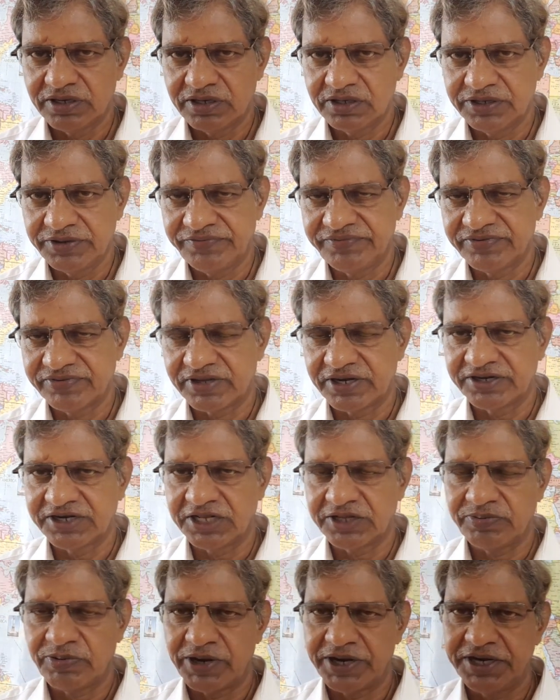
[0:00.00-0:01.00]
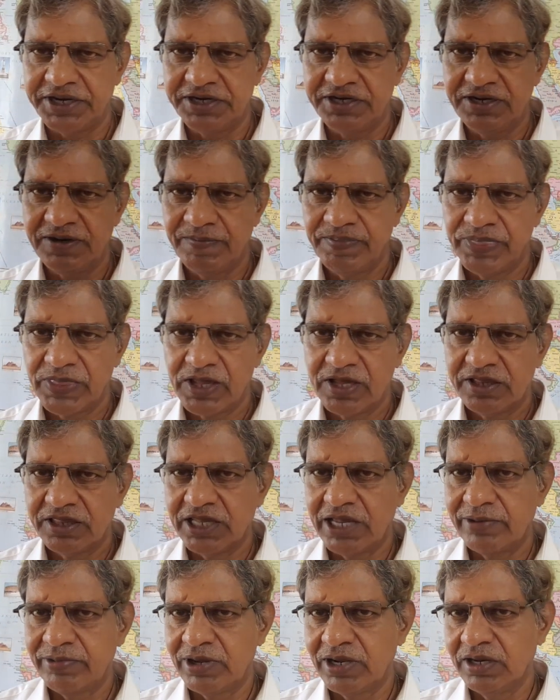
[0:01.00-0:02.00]
if satisfied,
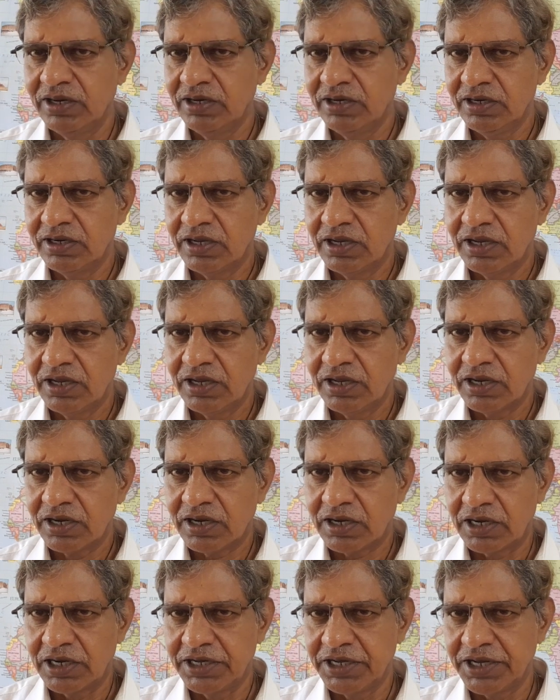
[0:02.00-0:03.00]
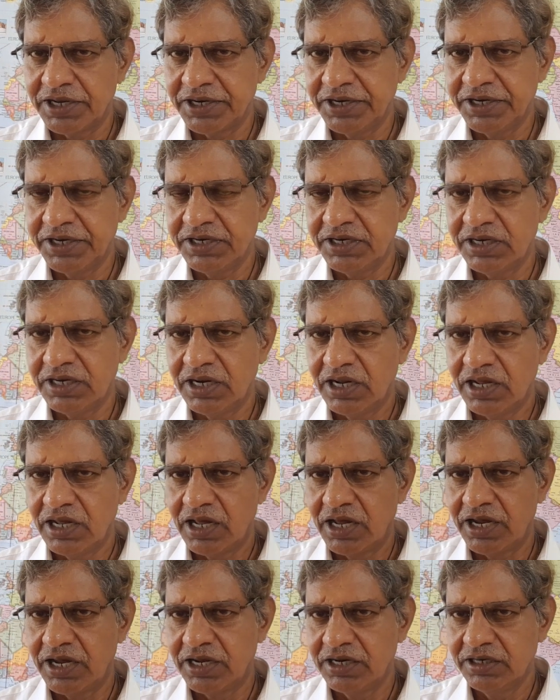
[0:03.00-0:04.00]
they will clear it
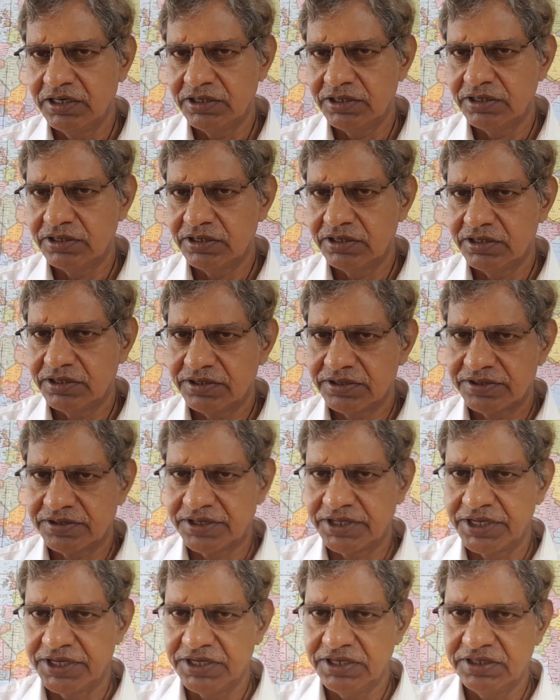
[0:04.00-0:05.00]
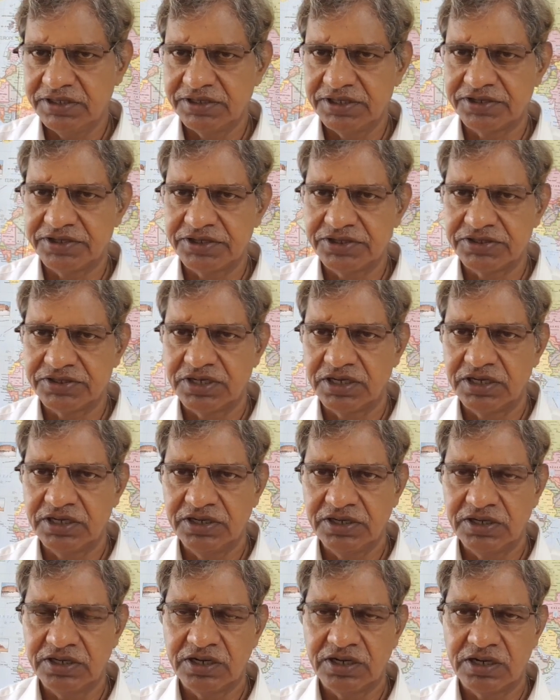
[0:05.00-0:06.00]
and say
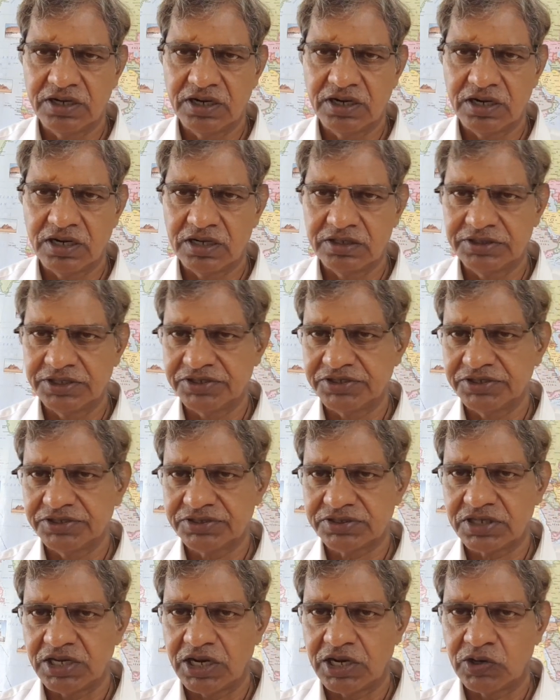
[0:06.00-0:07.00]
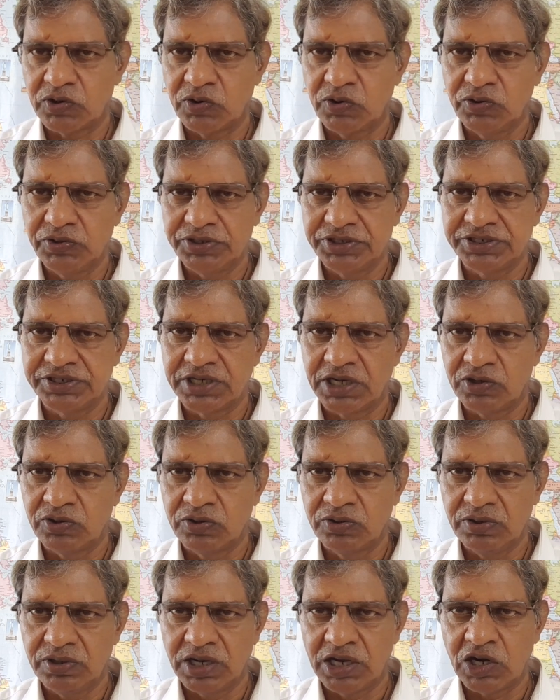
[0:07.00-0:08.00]
this cargo is
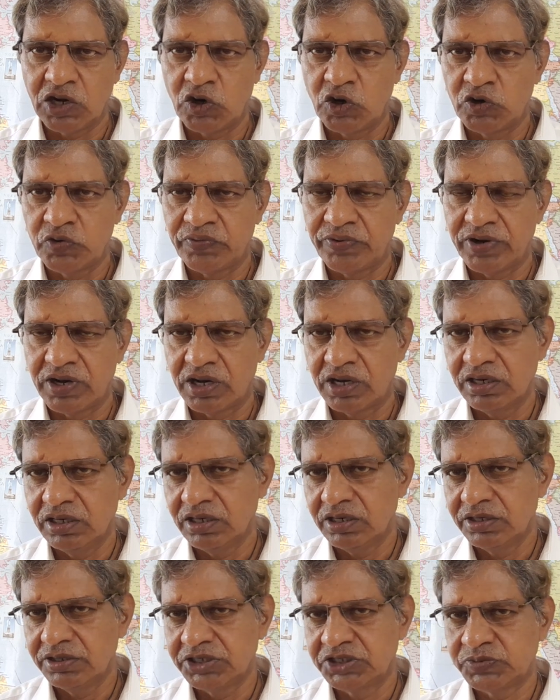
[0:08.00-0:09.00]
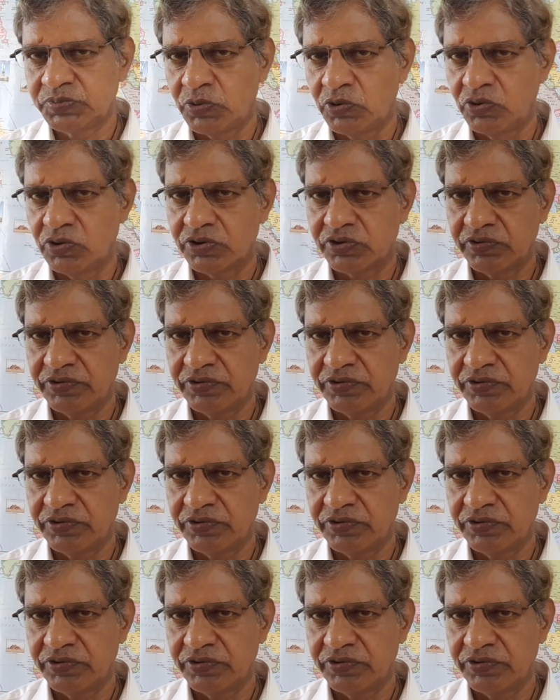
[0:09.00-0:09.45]
now allowed for export.